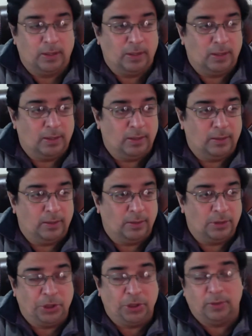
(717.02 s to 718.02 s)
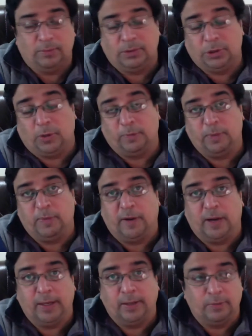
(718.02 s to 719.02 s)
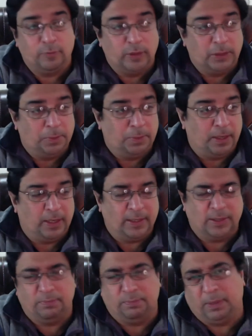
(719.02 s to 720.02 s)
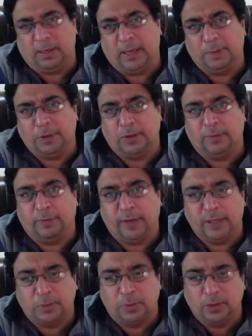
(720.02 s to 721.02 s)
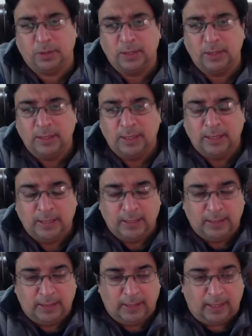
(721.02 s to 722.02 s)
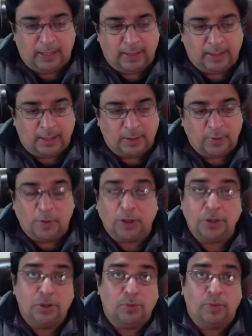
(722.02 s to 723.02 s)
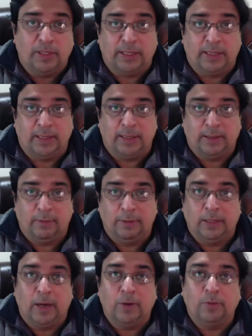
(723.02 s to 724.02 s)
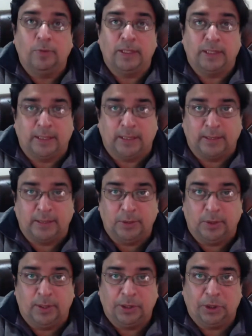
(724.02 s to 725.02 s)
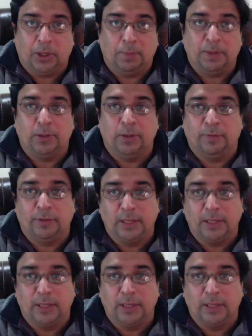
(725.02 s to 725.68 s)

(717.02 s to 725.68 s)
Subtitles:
on Shopify, on WordPress, perhaps on Facebook, and you got no visitors. Without visitors, your shop is good for